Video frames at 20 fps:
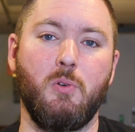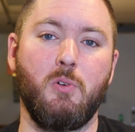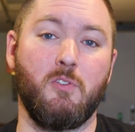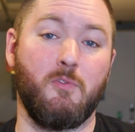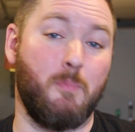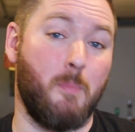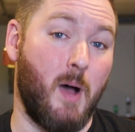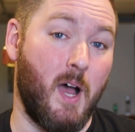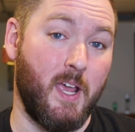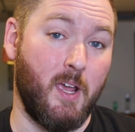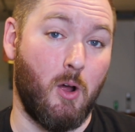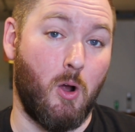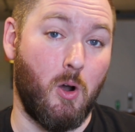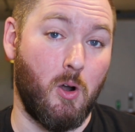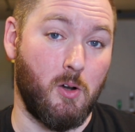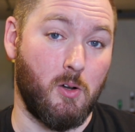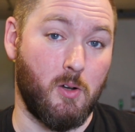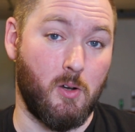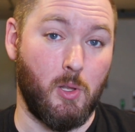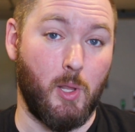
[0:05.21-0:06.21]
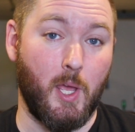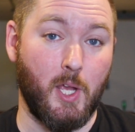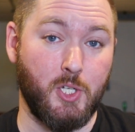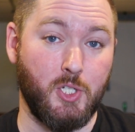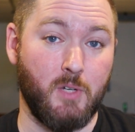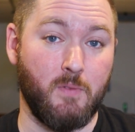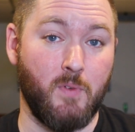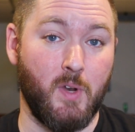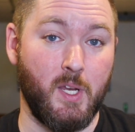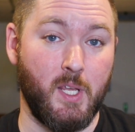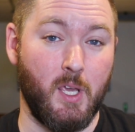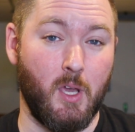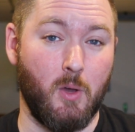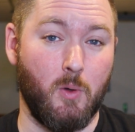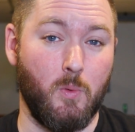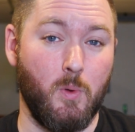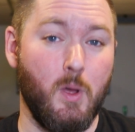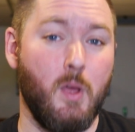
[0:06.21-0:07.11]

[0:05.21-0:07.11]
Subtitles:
of my horror collection video.